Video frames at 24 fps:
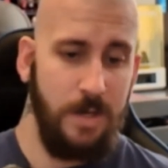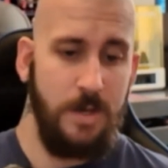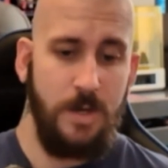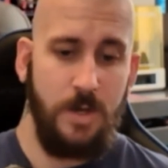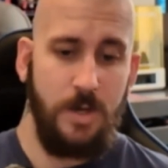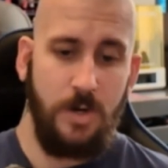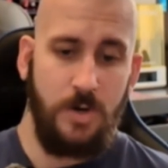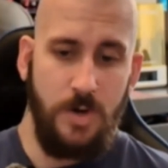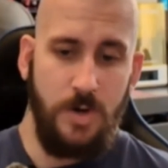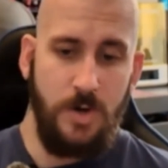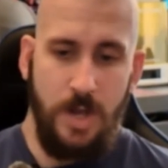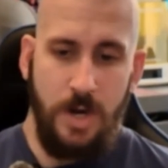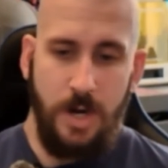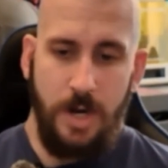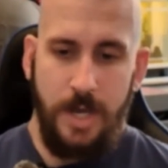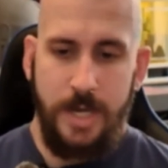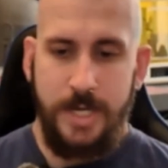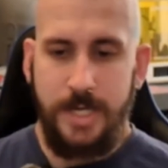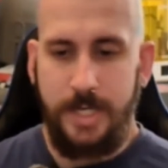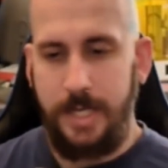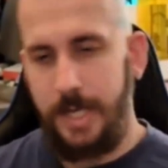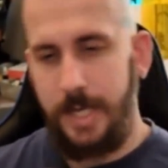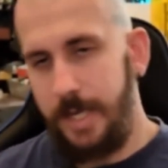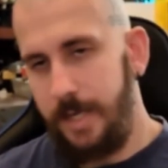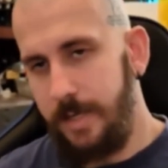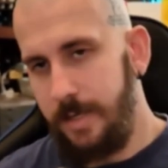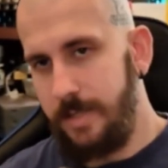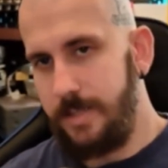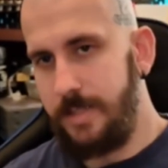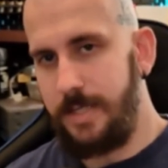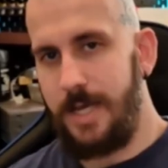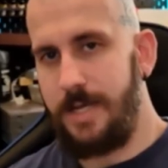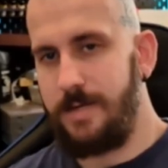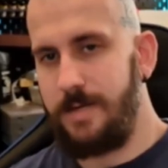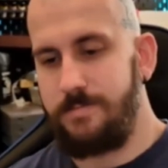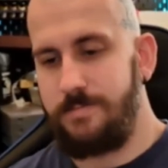not like it, and
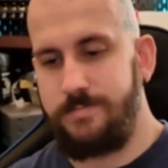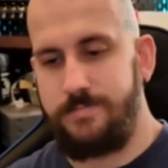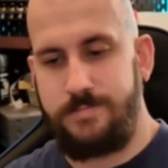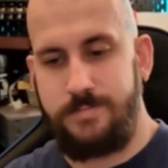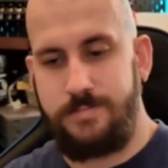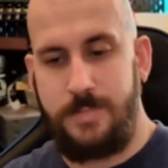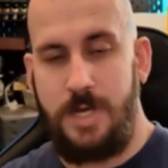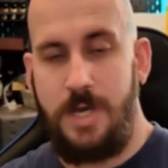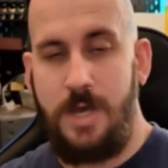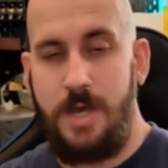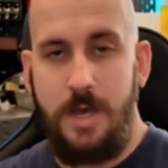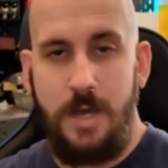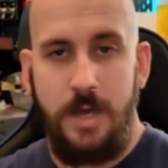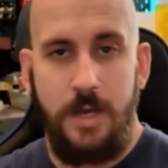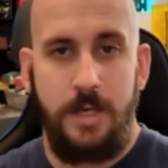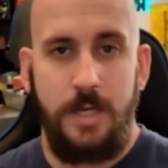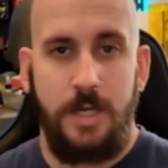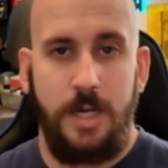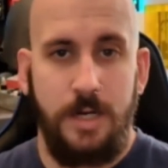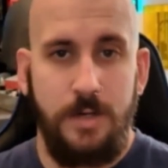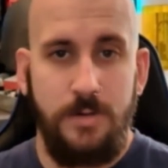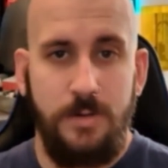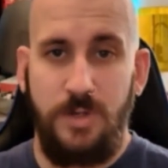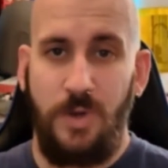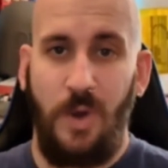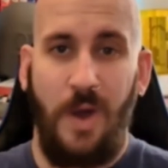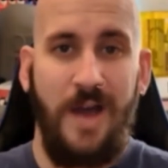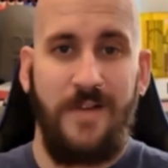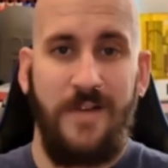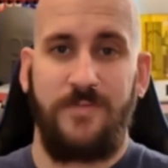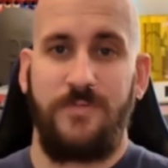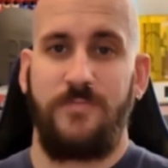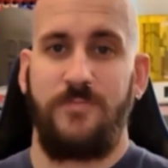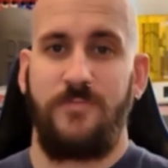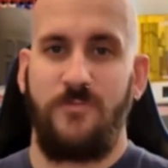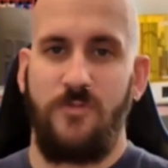then, you know, you
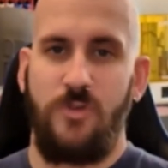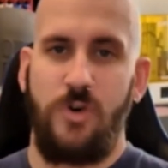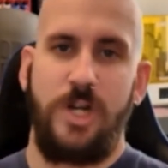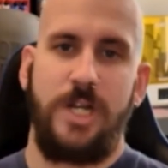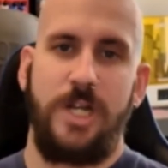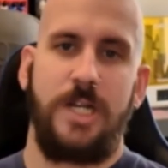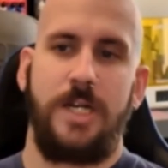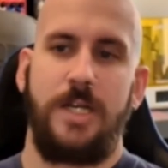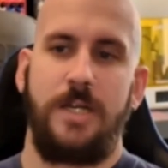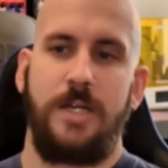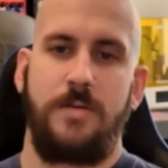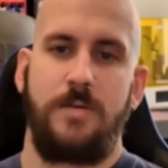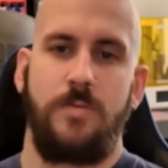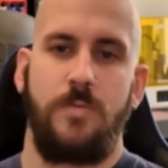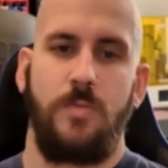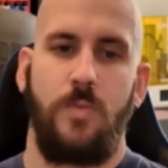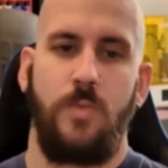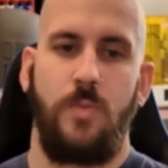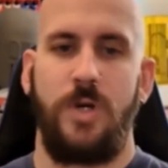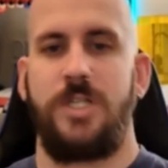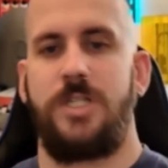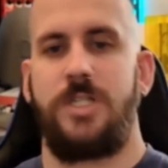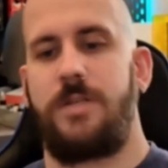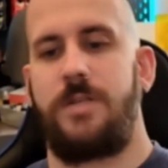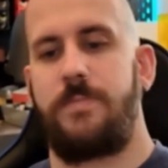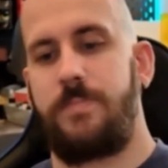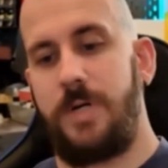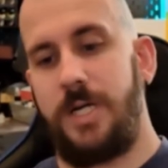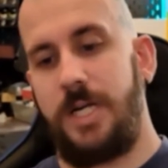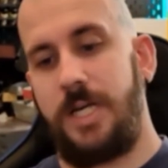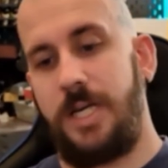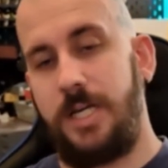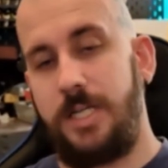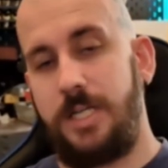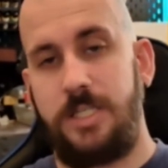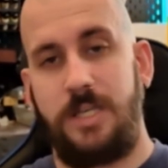haven't really wasted money
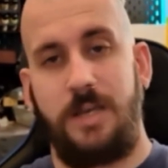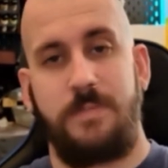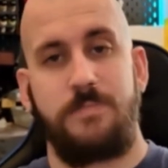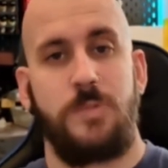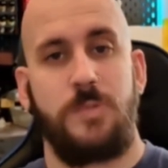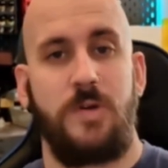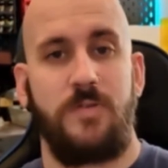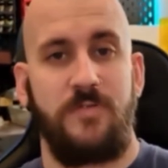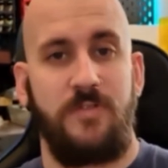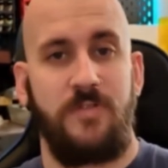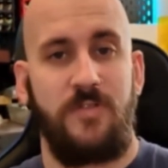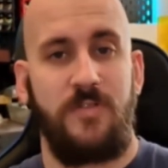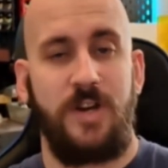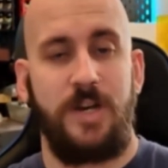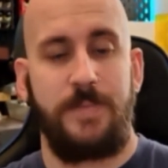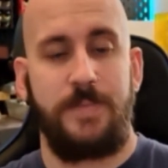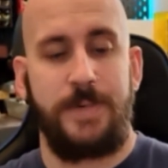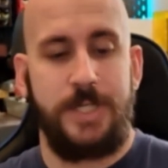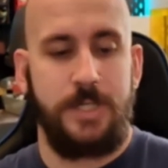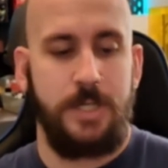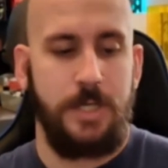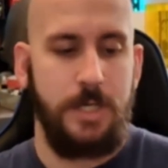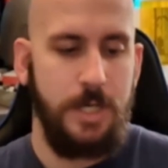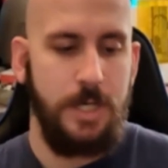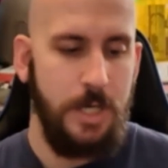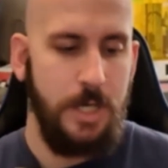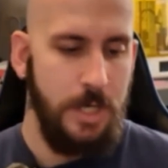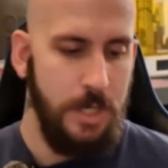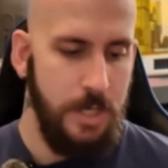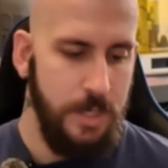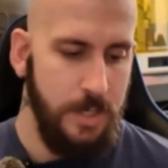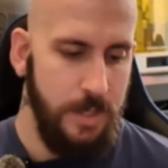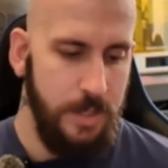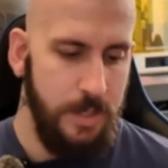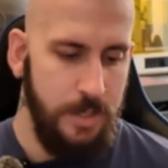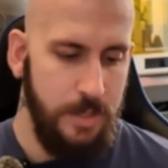except on filament.
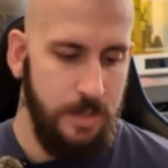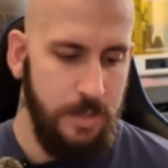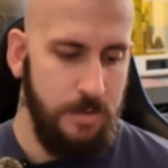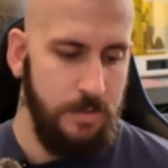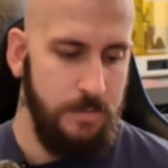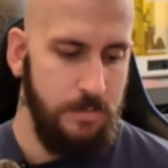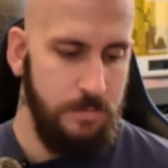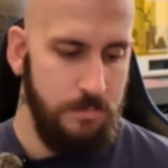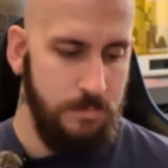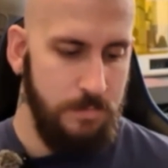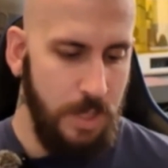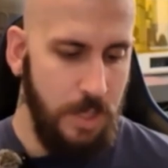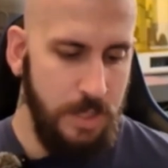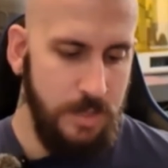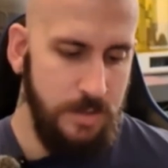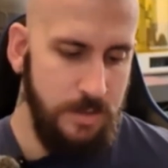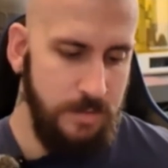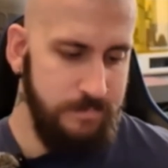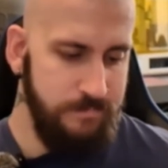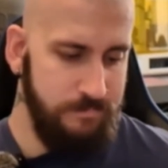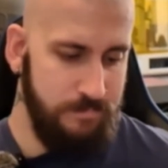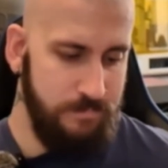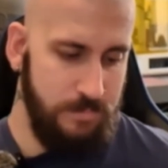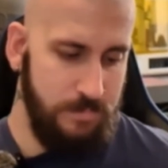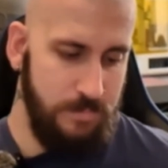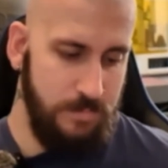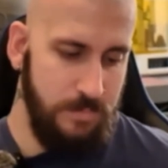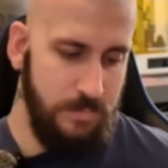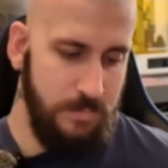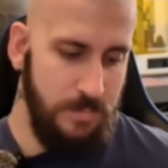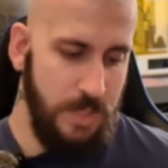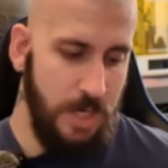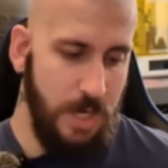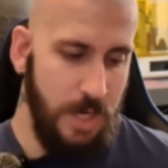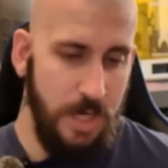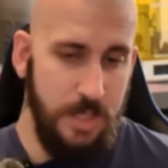But
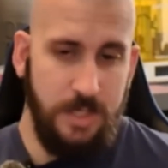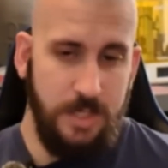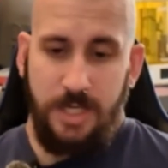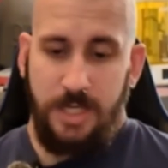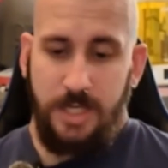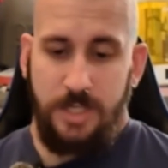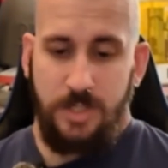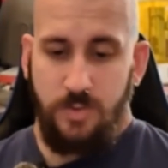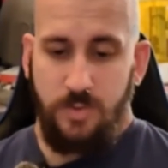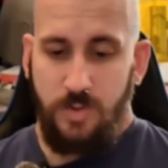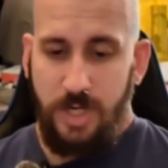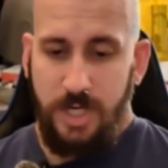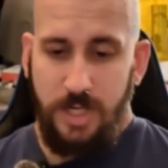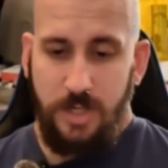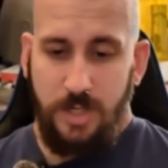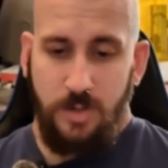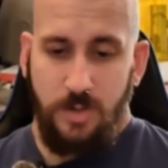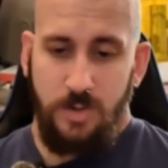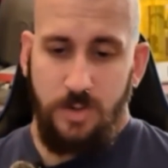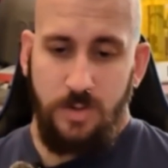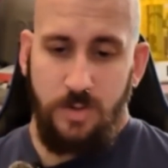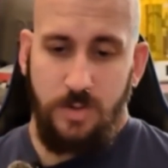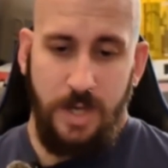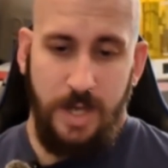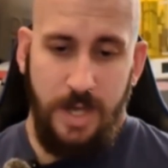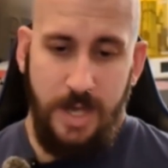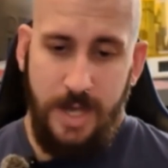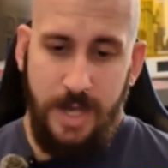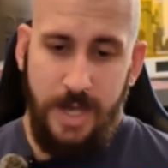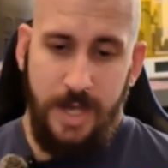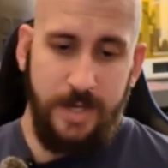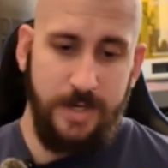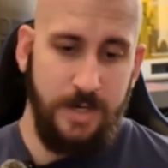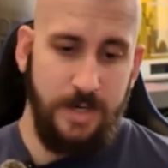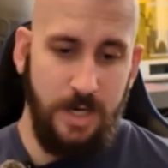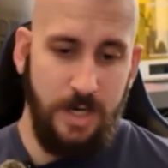I think it's really cool,
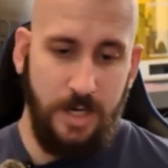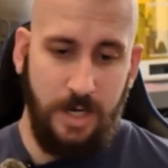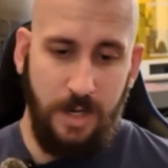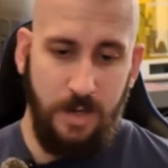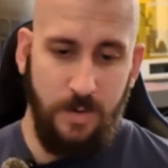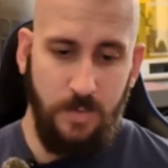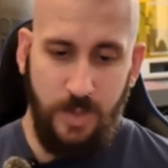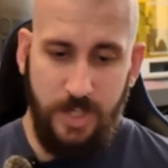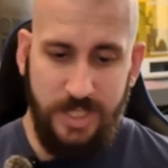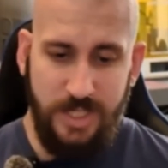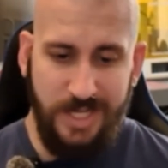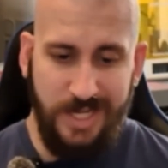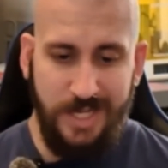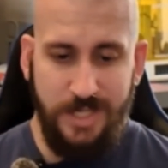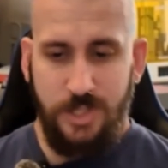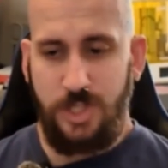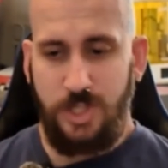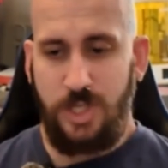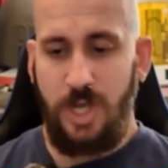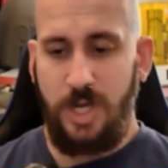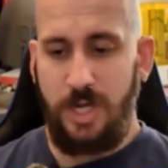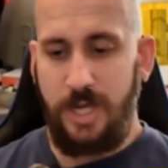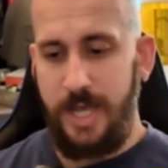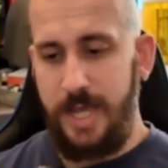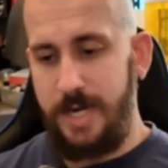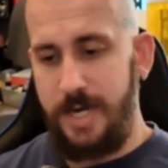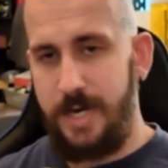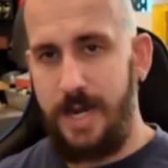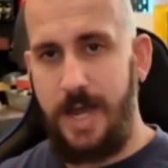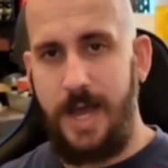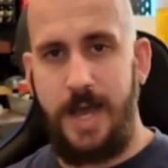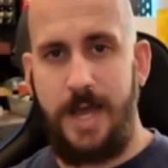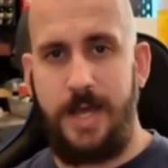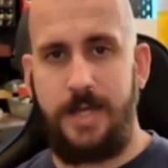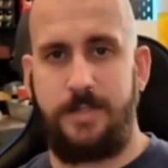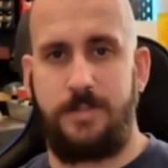and I can't wait to get stuck in
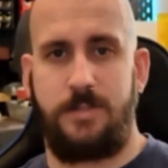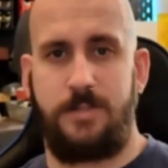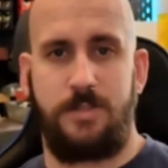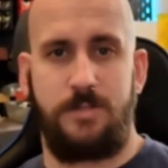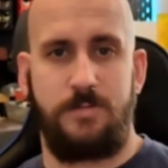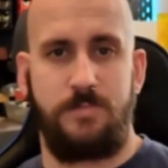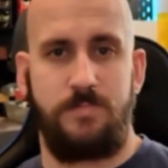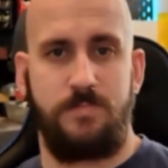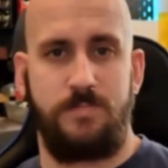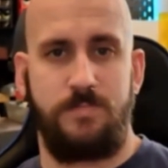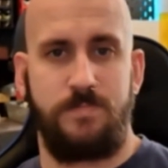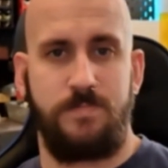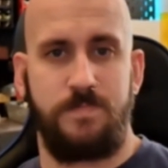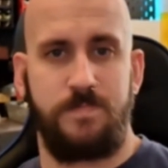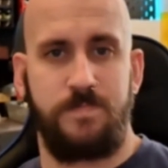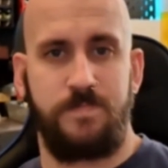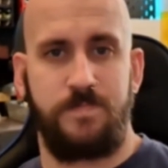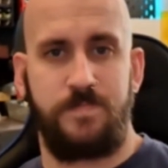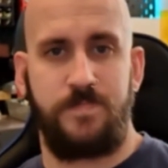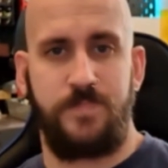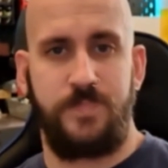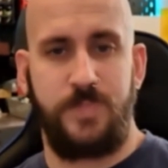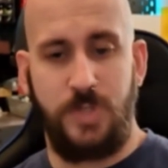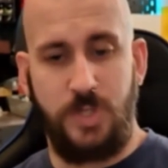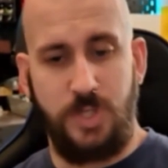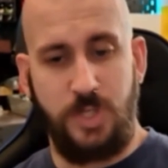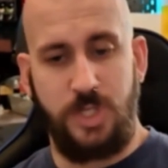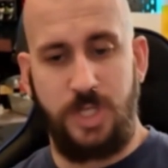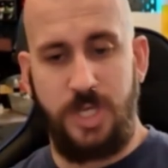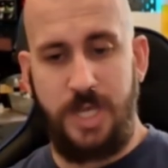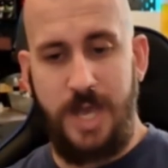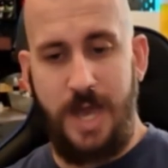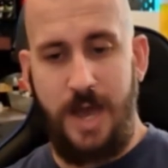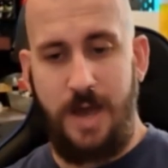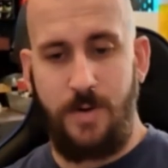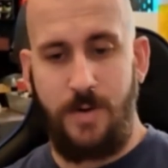and see
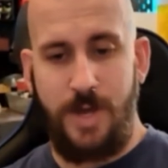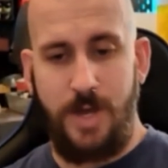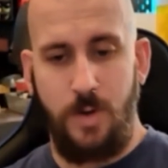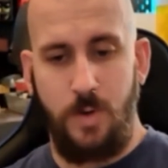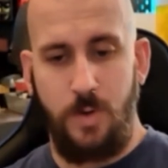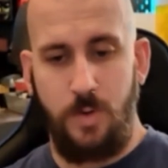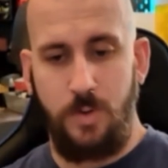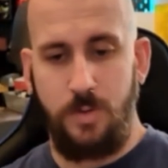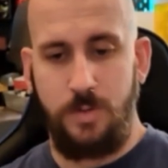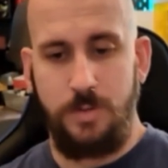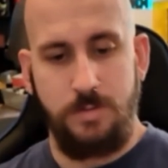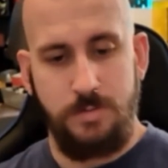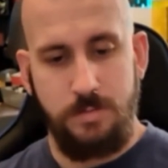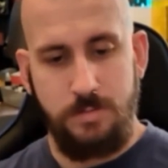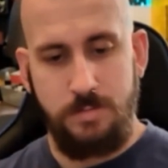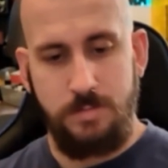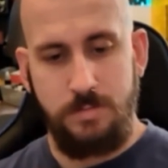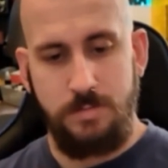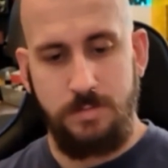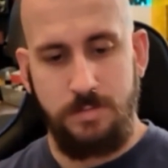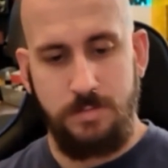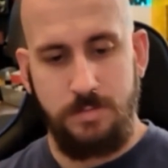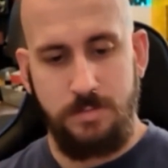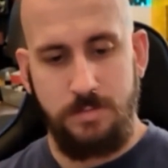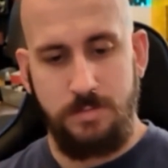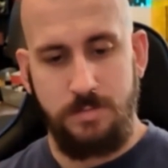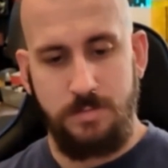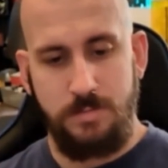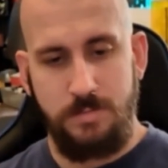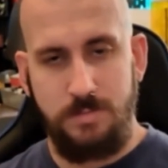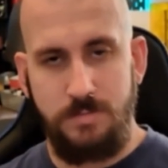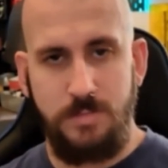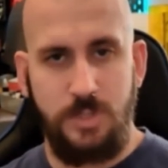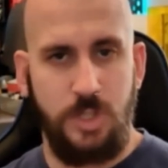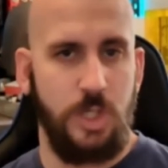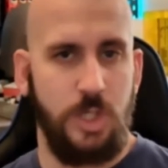how it all
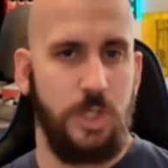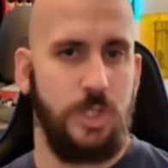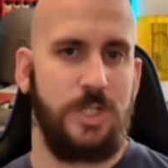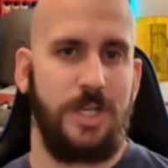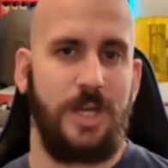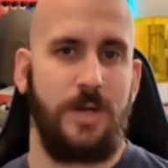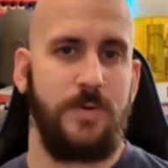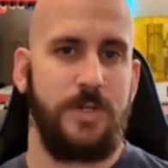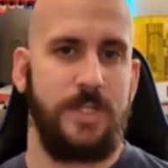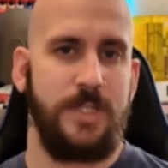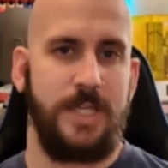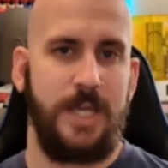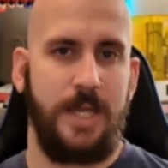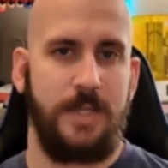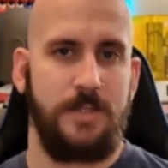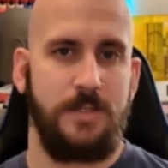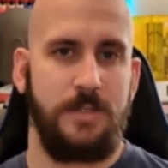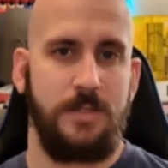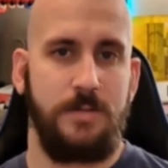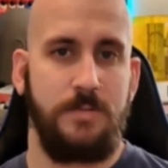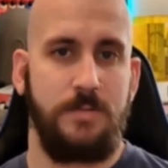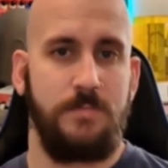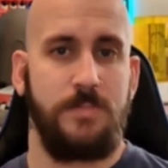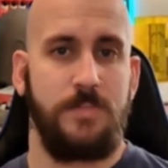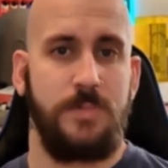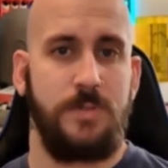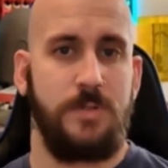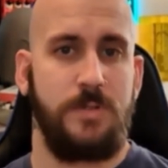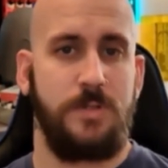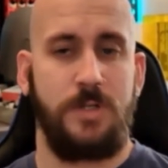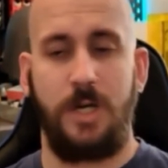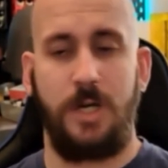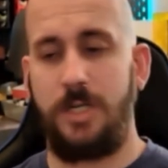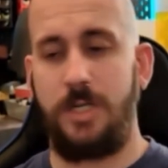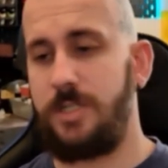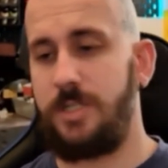turns out in the end,
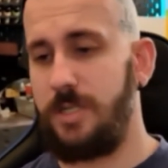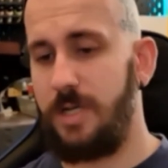because